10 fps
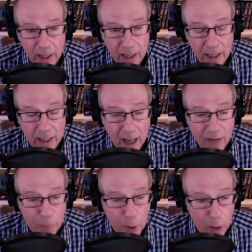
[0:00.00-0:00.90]

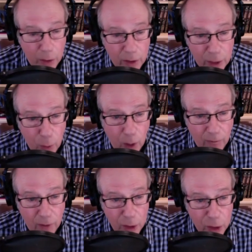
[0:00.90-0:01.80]
gave birth to our
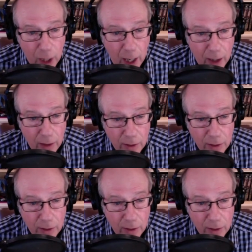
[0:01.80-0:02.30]
first child.